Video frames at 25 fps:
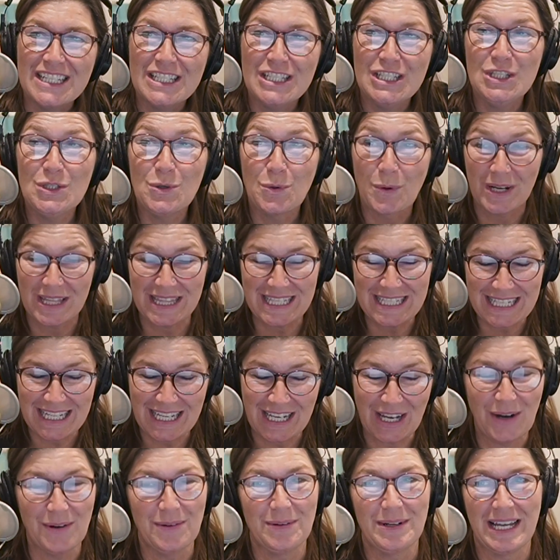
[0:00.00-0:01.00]
North
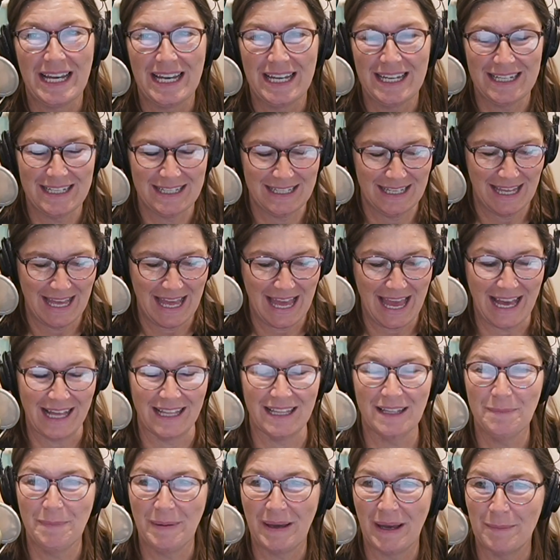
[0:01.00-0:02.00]
Dakota,
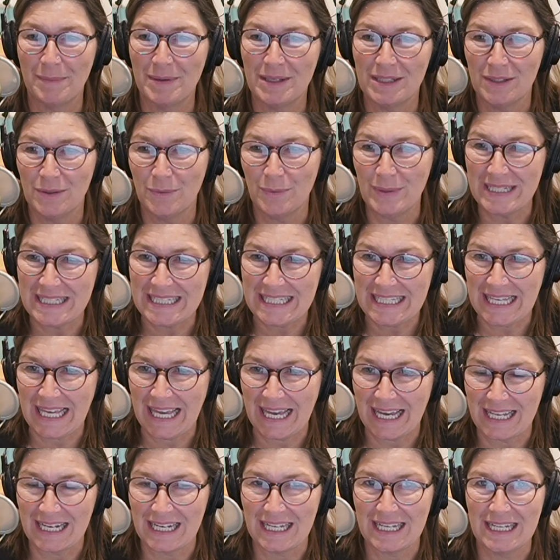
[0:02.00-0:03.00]
Alabama,
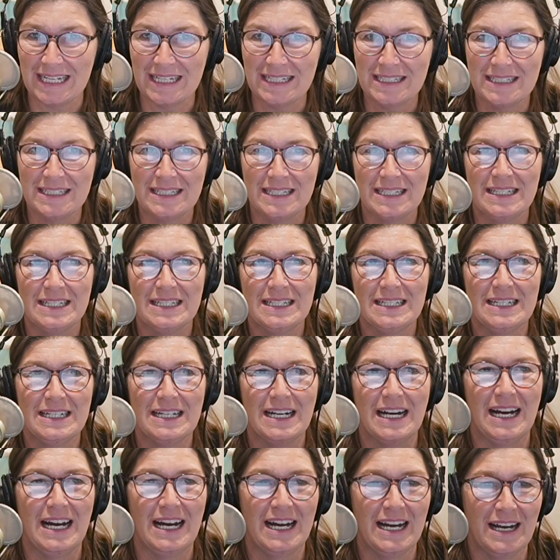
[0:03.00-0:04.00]
Louisiana.
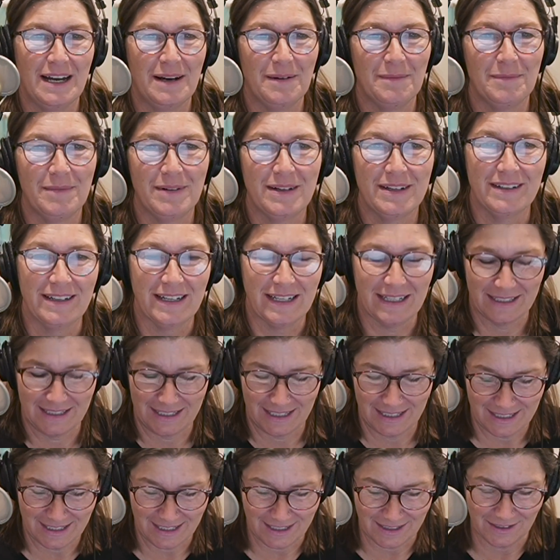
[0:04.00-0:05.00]
Um, I
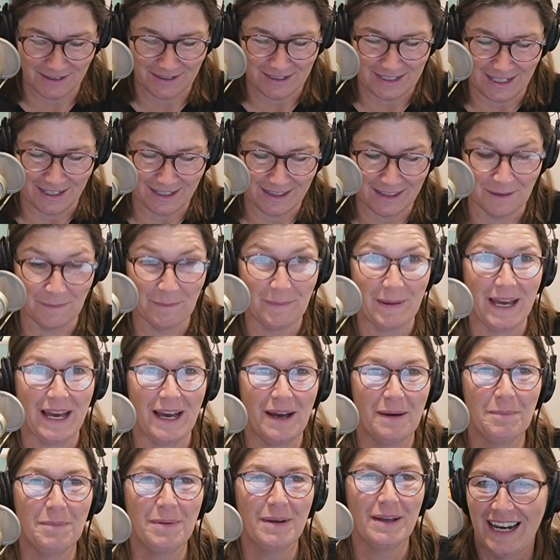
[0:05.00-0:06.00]
just closed out the
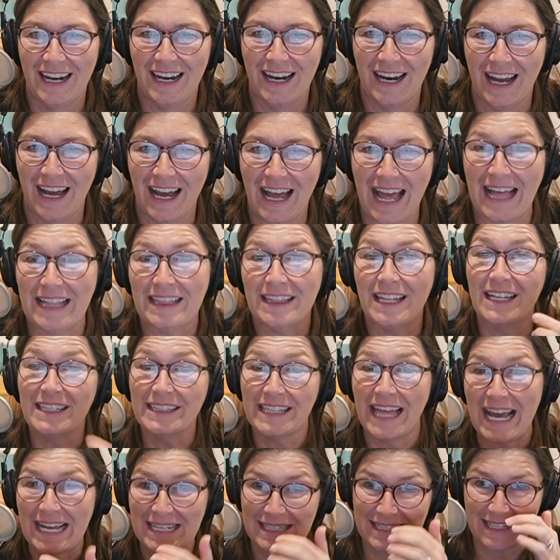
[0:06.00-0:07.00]
map. Al-
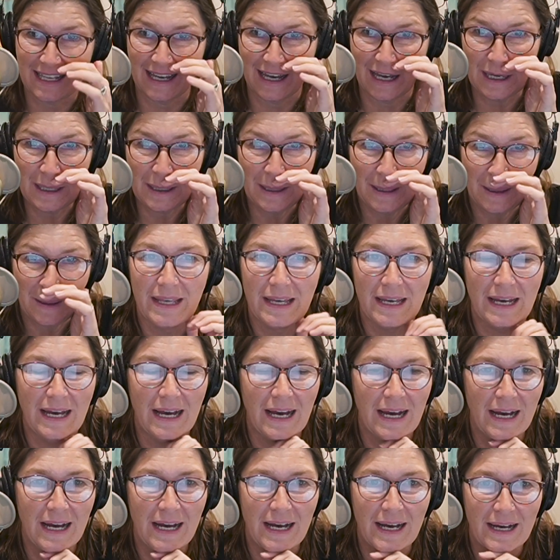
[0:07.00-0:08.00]
Alaska.
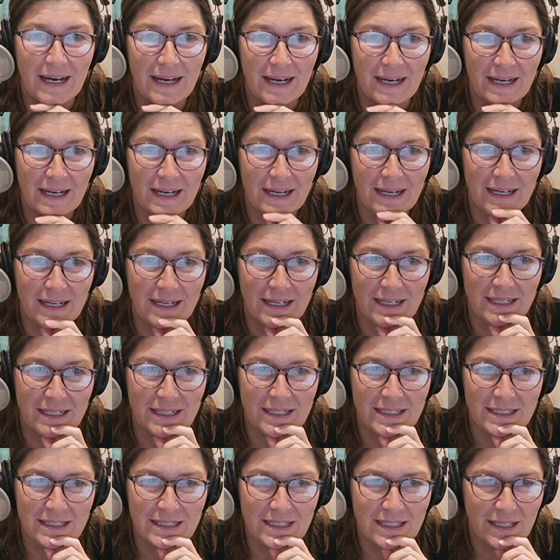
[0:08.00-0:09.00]

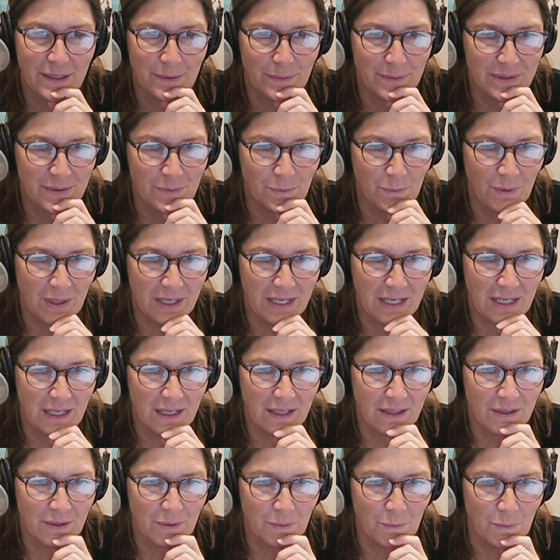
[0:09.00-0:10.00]
Uh, there was one
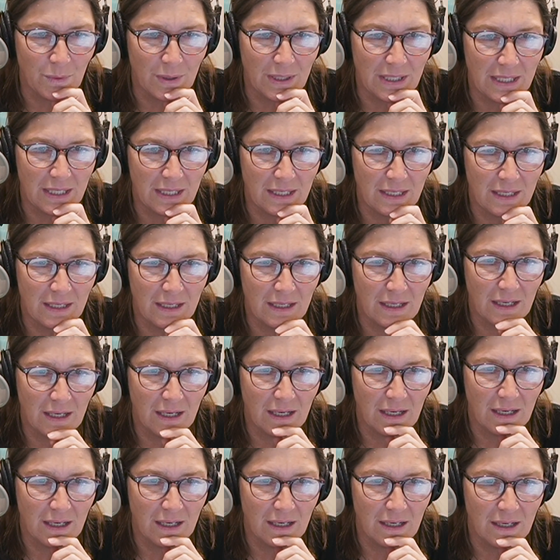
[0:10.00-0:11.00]
other one.
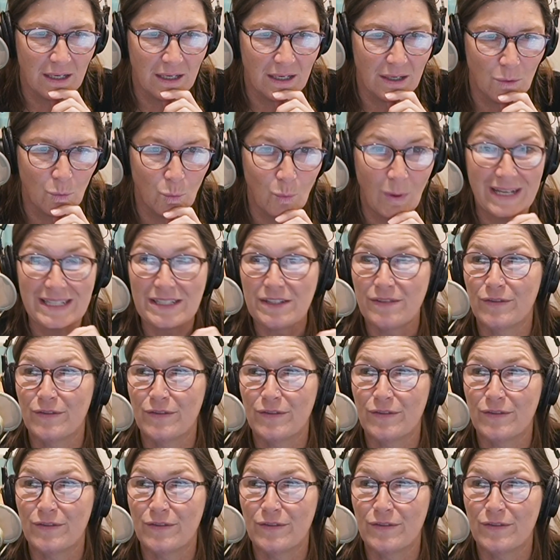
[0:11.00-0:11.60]
Uh, West